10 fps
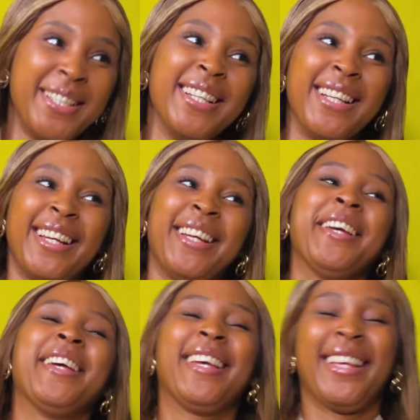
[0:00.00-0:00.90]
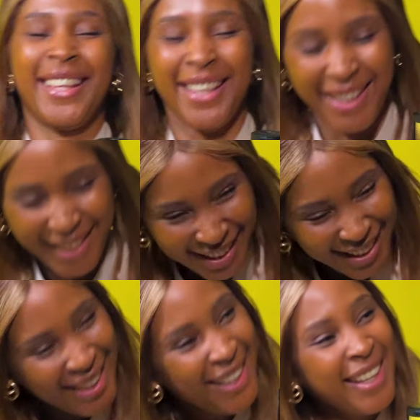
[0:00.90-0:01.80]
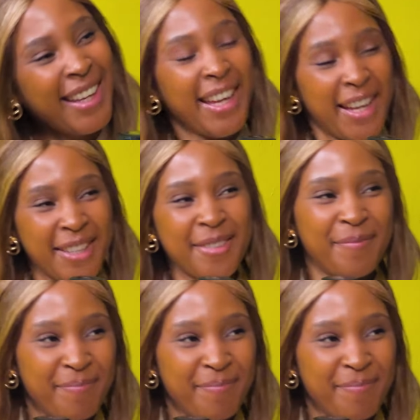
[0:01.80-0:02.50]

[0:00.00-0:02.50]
Oh. yeah. So you're